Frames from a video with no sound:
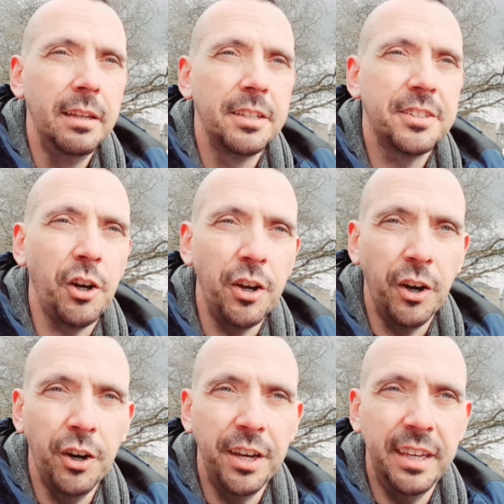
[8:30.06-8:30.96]

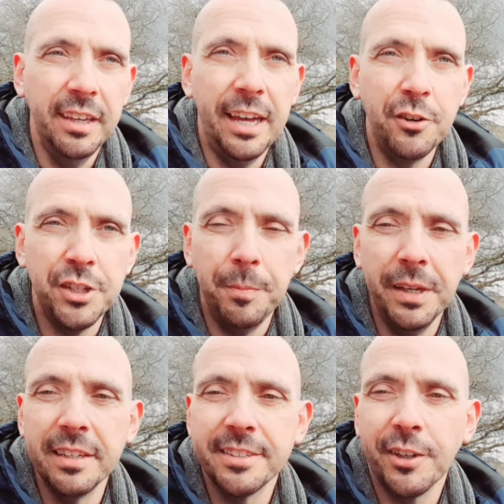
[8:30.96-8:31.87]
sky-high energy
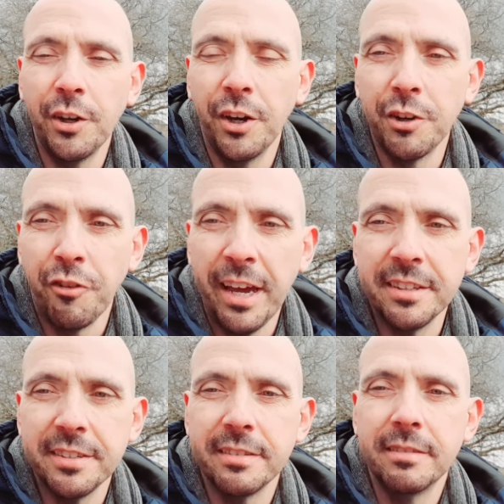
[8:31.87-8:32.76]
bills, sky-high
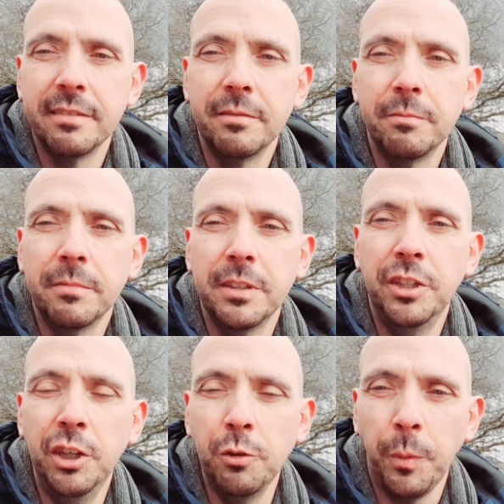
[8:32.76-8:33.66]
rents,
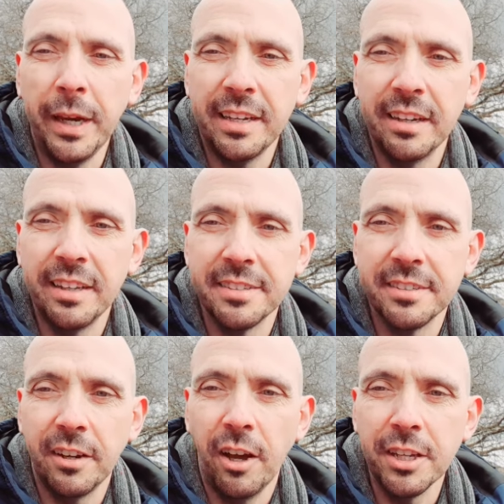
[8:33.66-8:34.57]
huge waiting
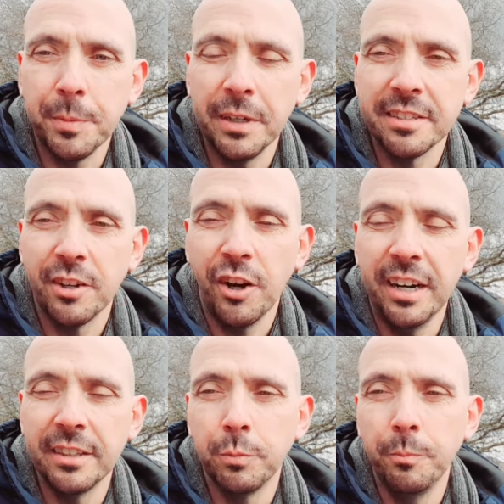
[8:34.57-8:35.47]
lists on hospitals in
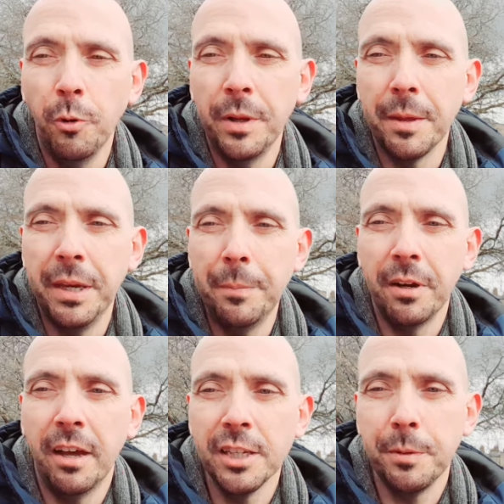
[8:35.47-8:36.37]
Ireland, 1 million people
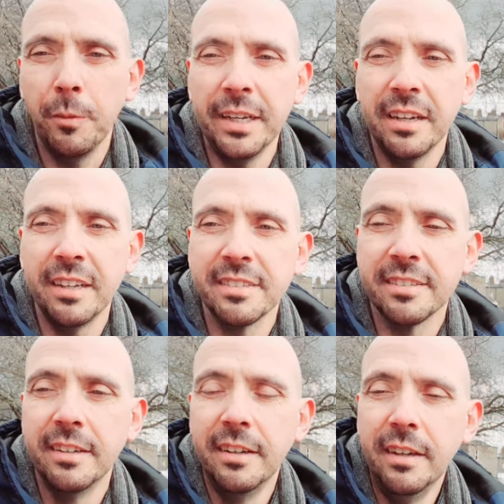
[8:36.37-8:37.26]
in hospital waiting
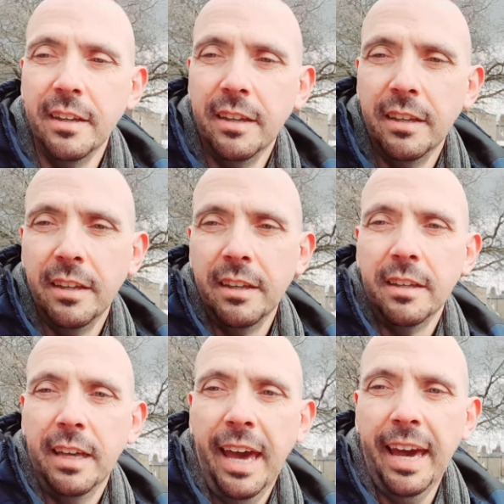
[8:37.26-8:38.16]
lists,
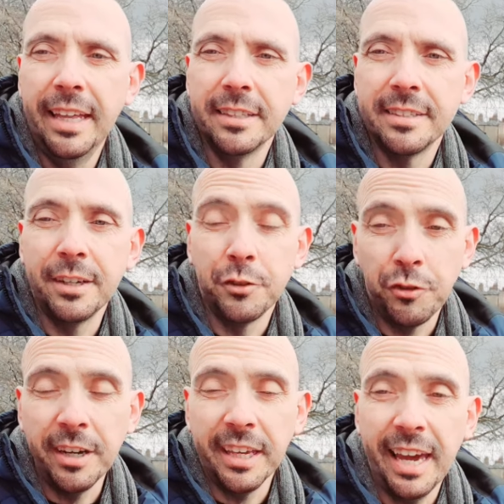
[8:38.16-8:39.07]
and the
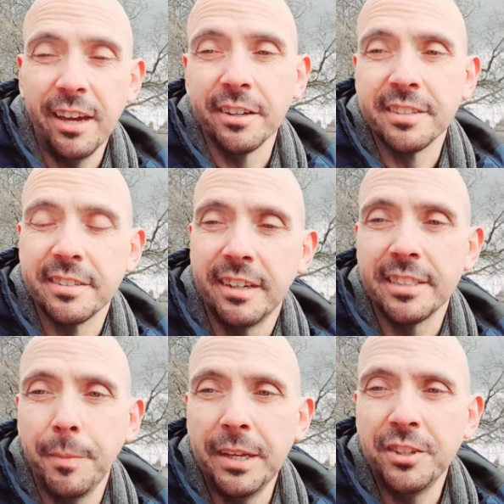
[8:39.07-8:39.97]
trolley chaos, not
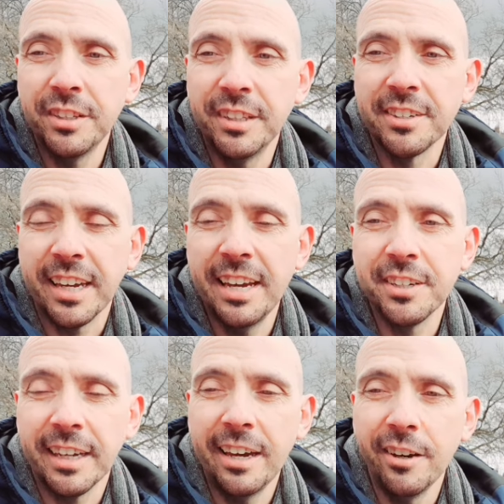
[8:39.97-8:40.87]
to mention the
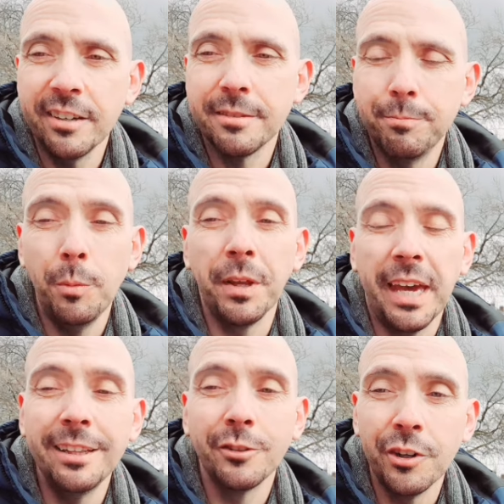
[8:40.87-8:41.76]
education chaos, public
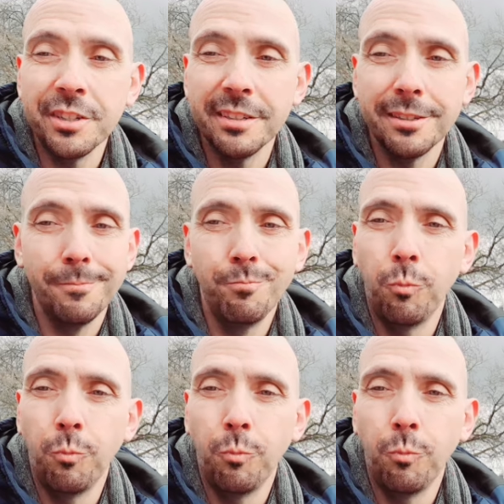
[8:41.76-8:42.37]
health nurses.